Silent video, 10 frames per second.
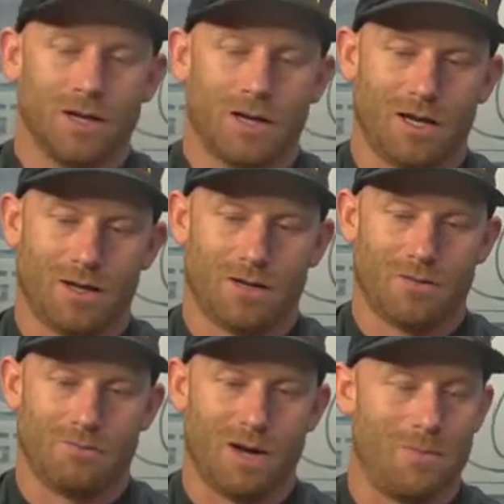
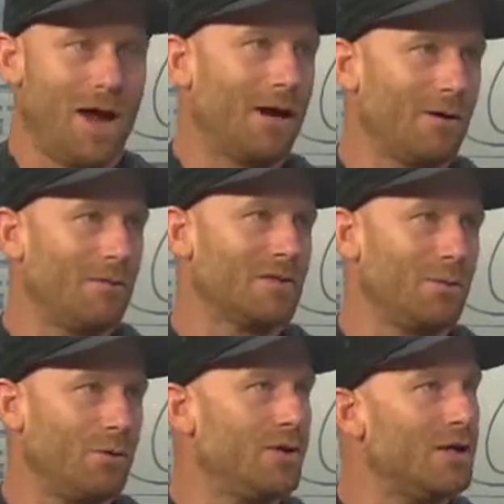And my background was
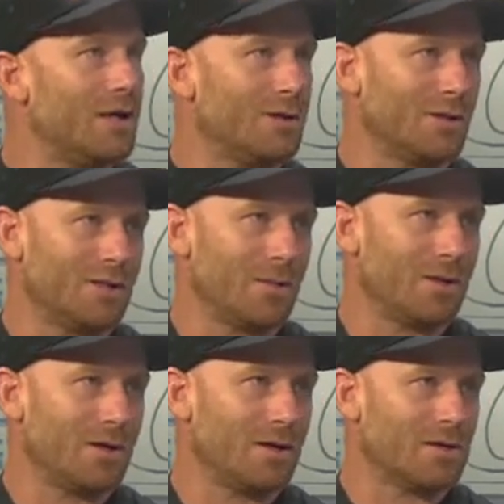completely in dirt jumping though,